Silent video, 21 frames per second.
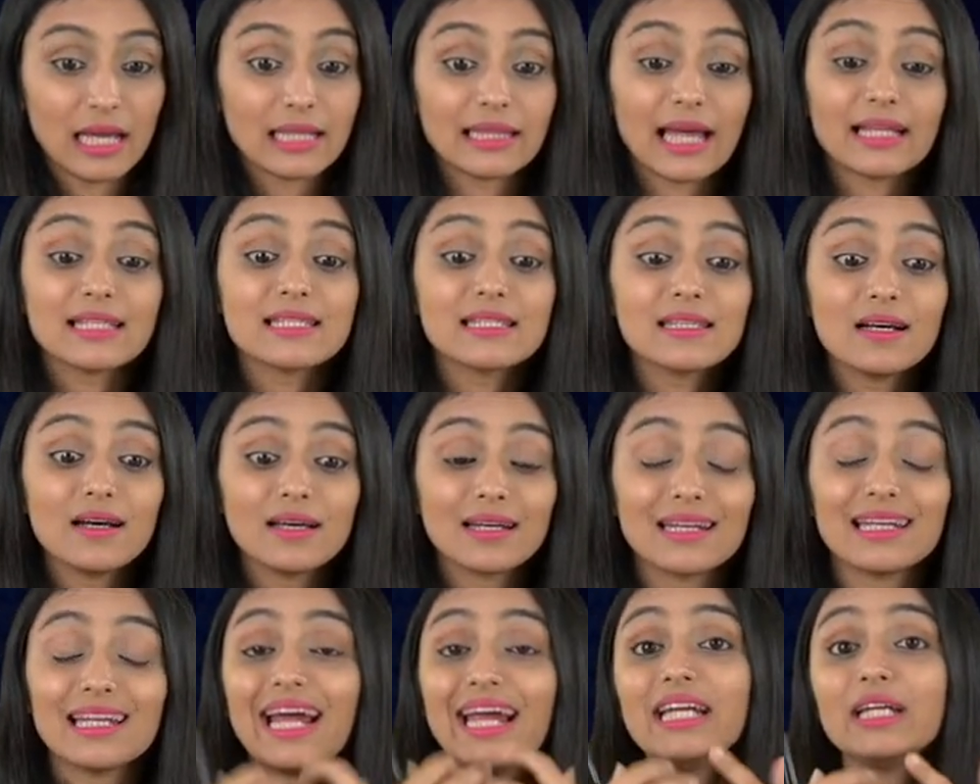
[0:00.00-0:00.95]
That's
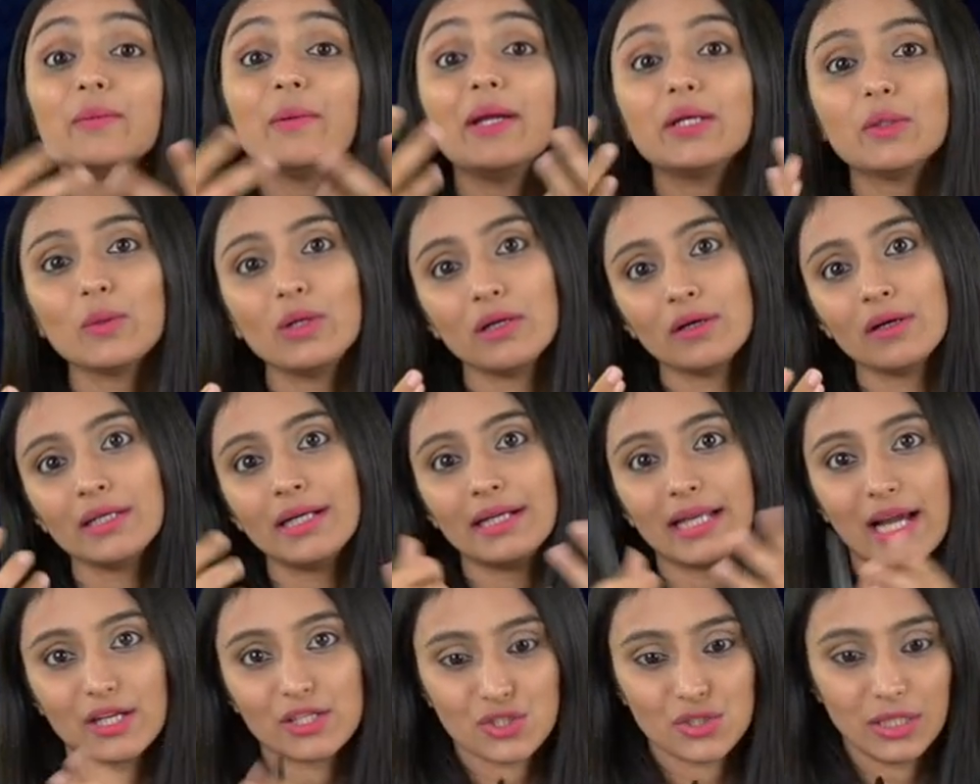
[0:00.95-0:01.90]
the right way to learn
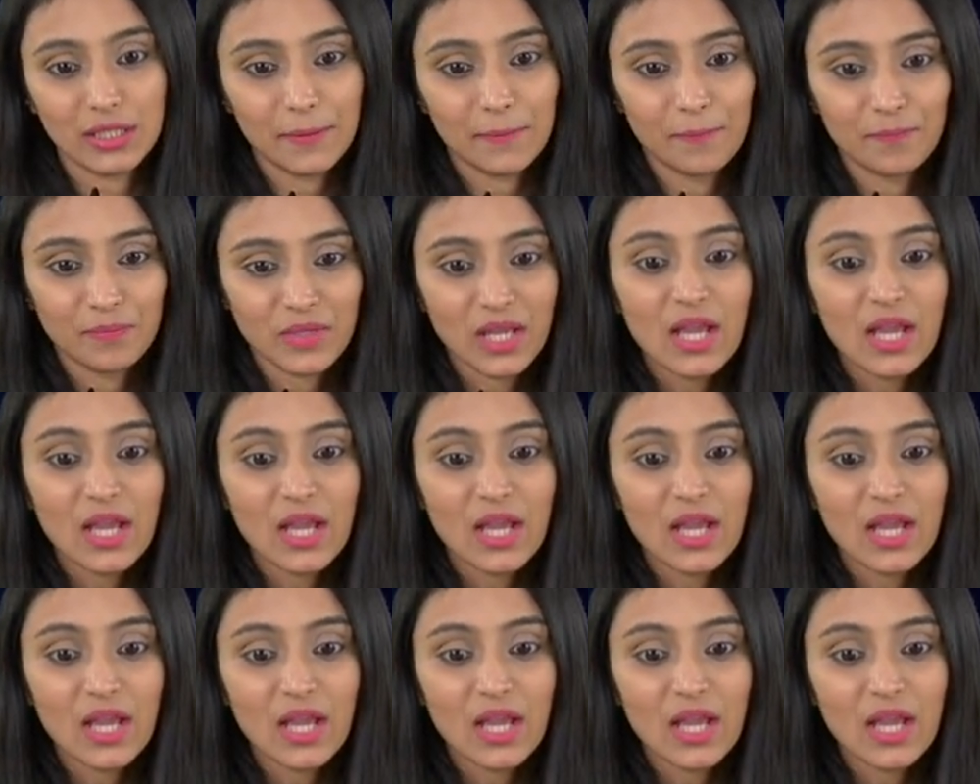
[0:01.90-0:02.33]
it actually.